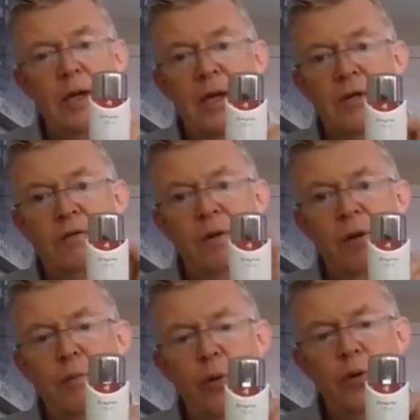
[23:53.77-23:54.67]
It's
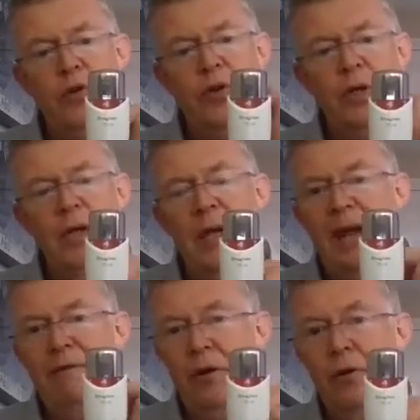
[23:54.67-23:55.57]
very important to
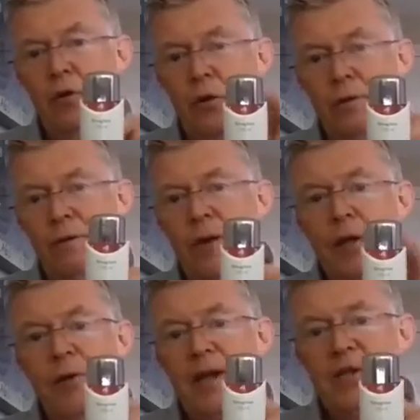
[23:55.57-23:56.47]
have good flow
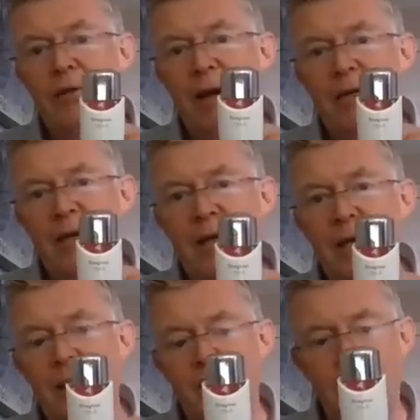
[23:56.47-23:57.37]
rate around
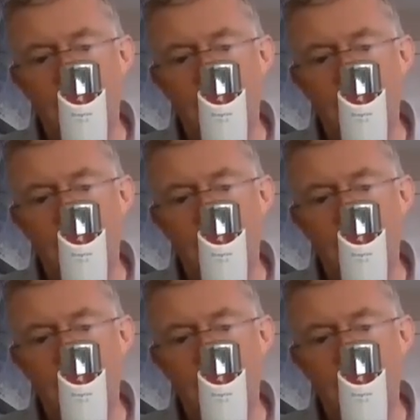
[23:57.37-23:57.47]
here,